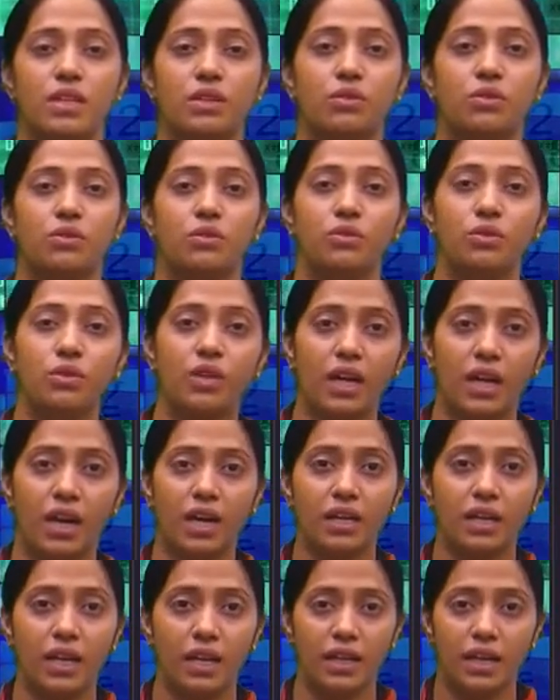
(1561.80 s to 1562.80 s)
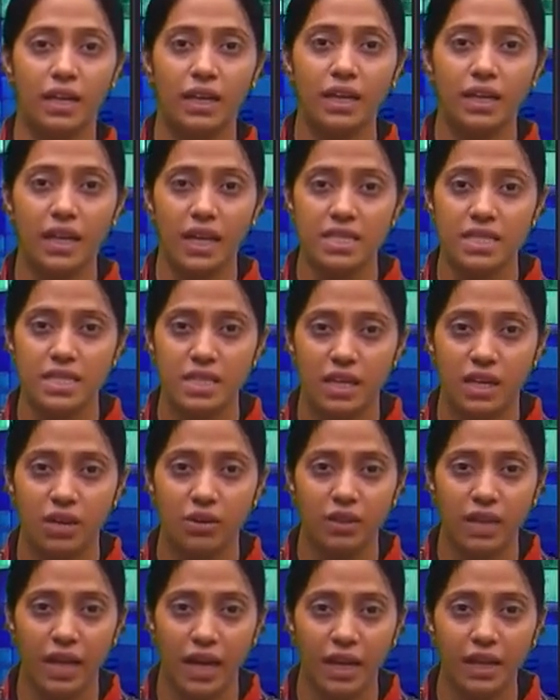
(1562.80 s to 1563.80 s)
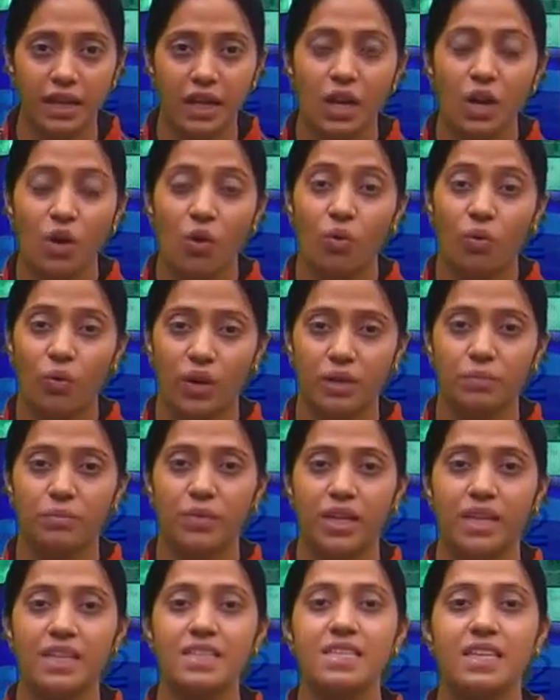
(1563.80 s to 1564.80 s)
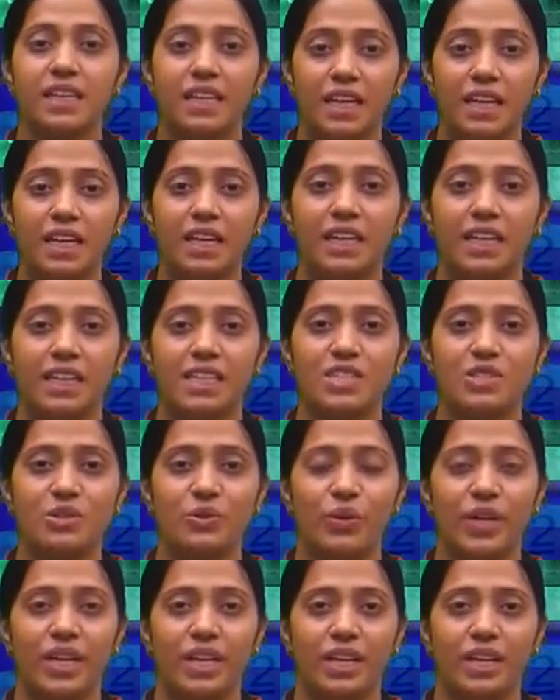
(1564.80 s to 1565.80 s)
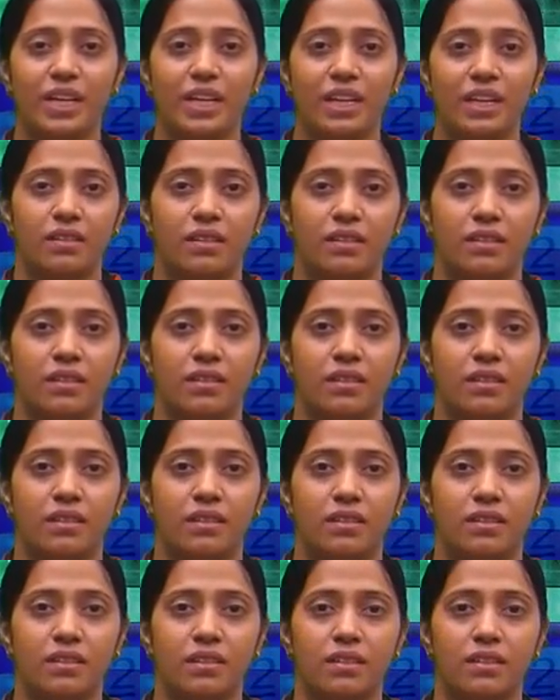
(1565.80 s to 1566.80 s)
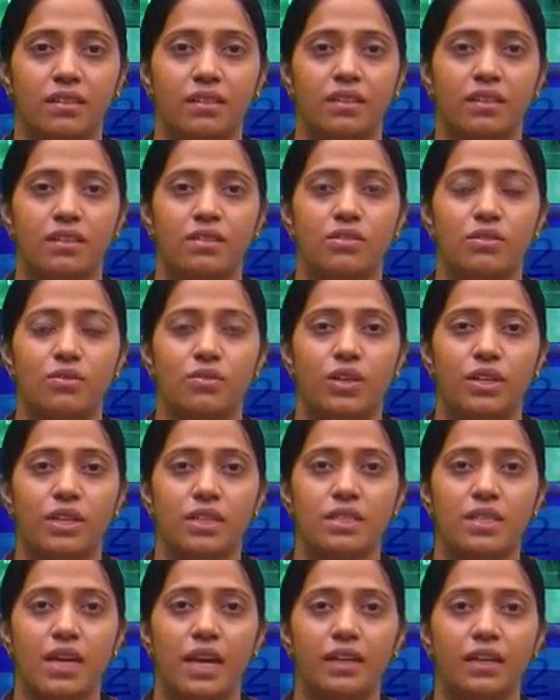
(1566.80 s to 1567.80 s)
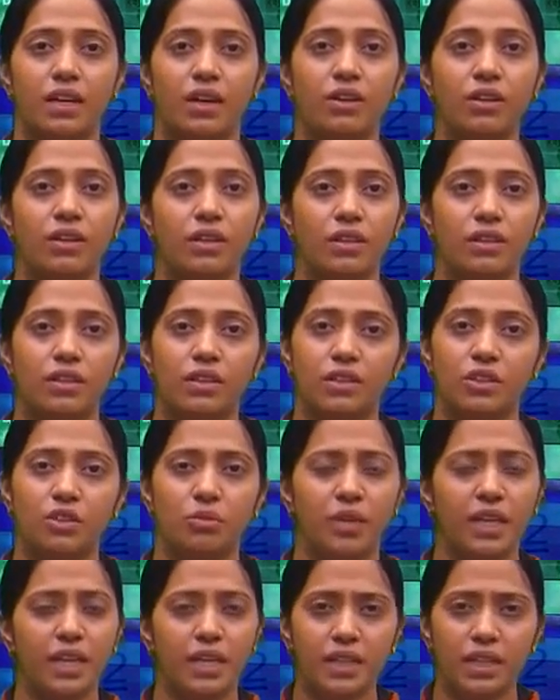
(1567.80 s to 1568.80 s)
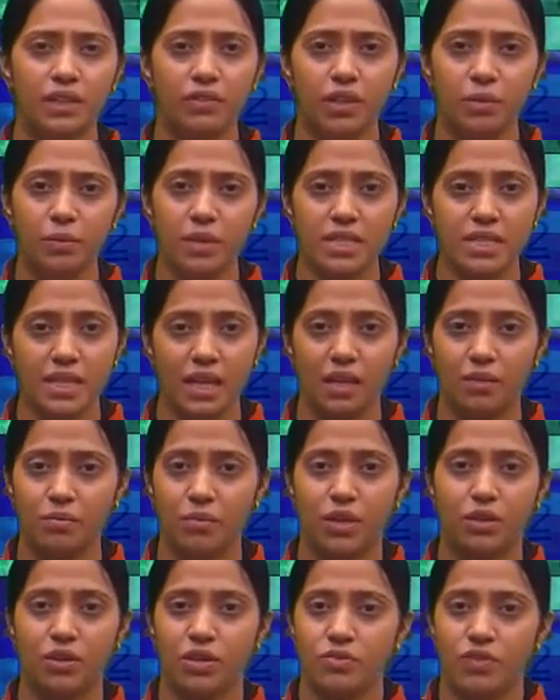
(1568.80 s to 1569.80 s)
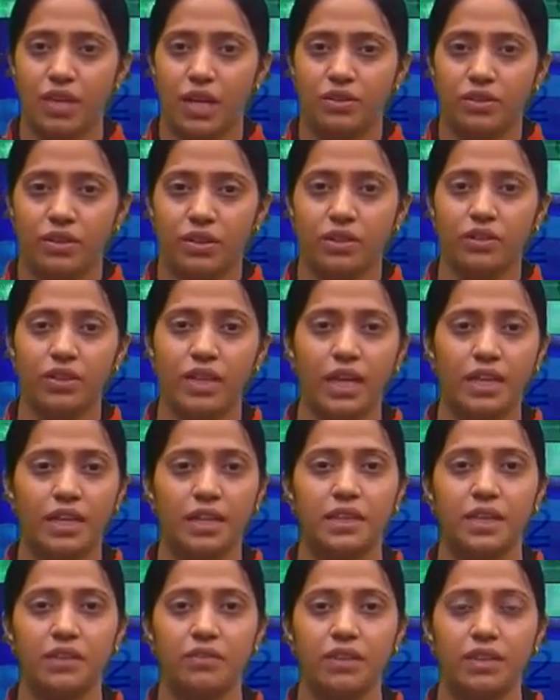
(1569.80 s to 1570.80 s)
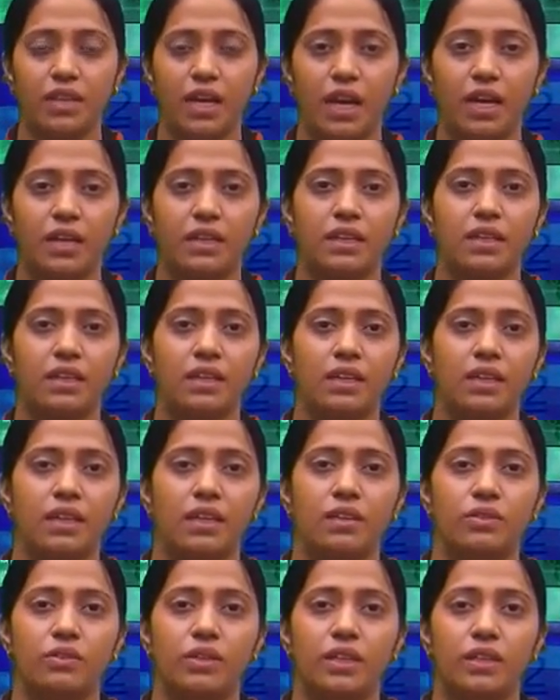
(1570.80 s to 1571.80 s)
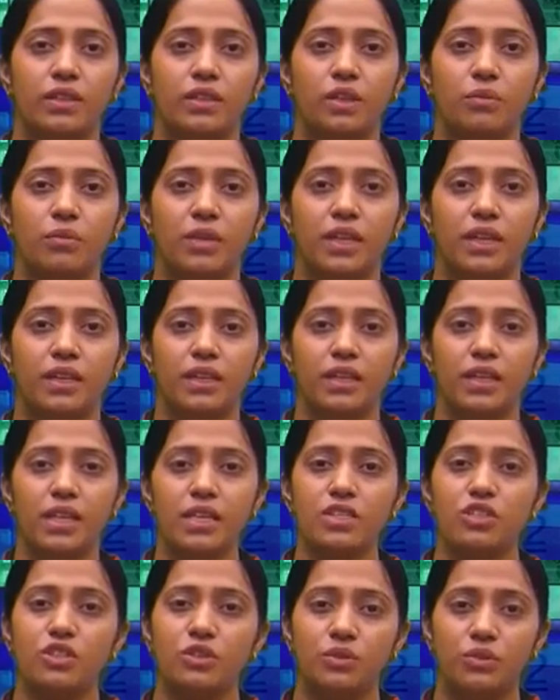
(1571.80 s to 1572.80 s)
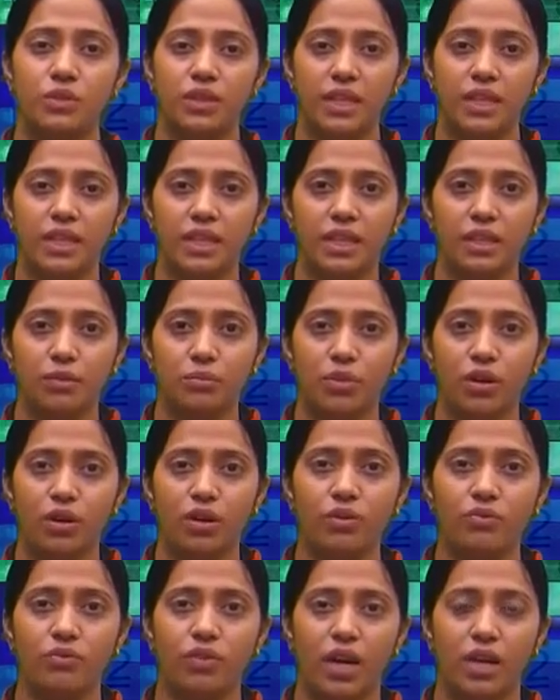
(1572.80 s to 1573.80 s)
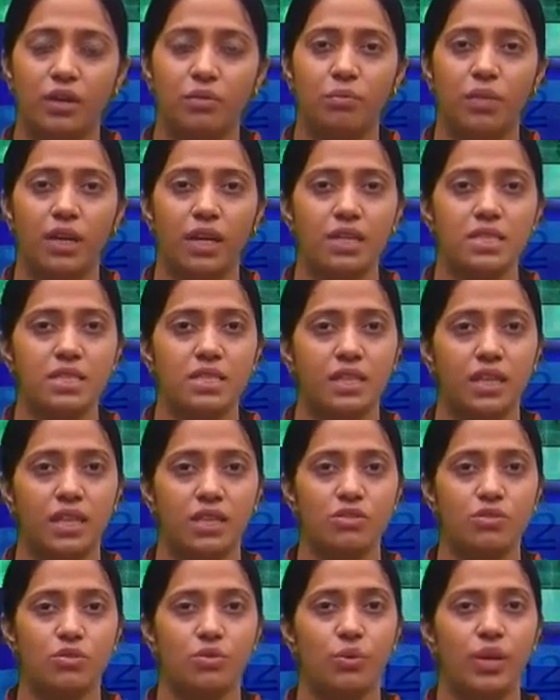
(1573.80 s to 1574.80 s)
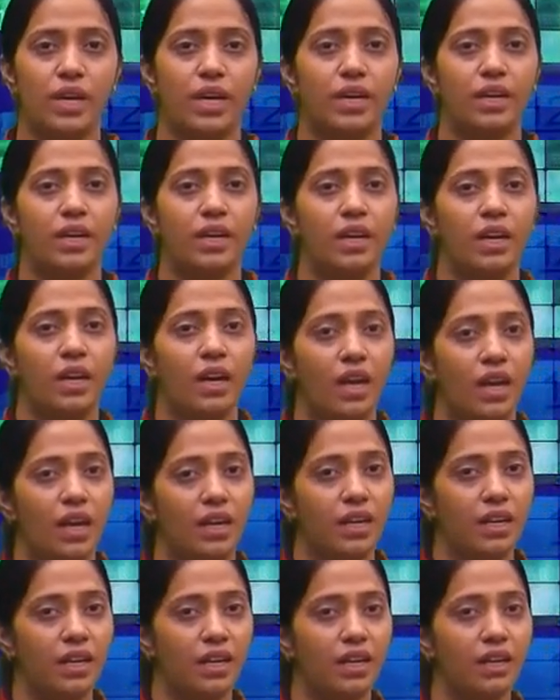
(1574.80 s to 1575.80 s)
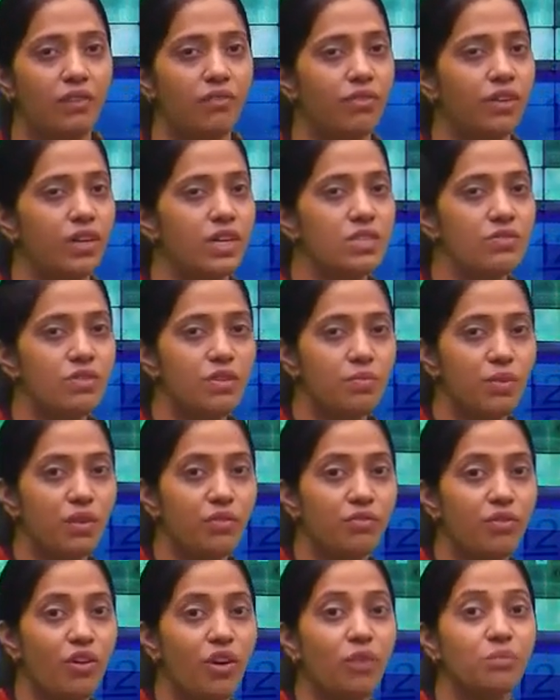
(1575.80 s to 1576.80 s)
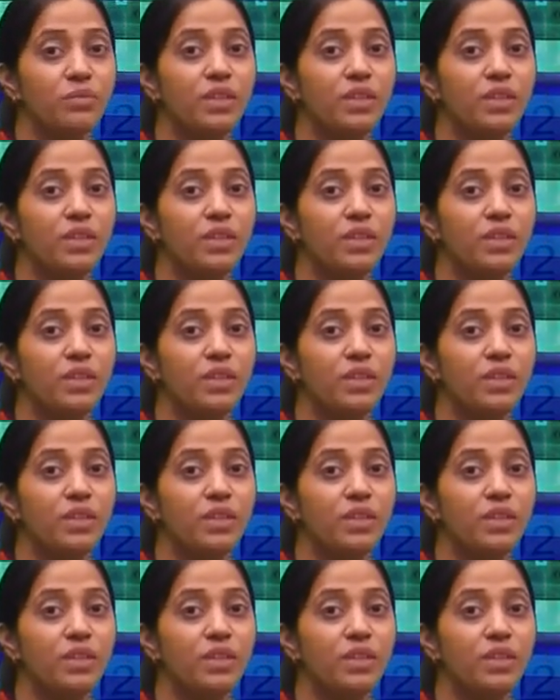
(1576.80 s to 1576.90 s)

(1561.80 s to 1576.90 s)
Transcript: to you. You can't directly cancel out that 1 plus t square. So what is that now? Numerator will be same because we are not doing anything with that. So in numerator is 2 dt upon 1 plus t square. And here first we perform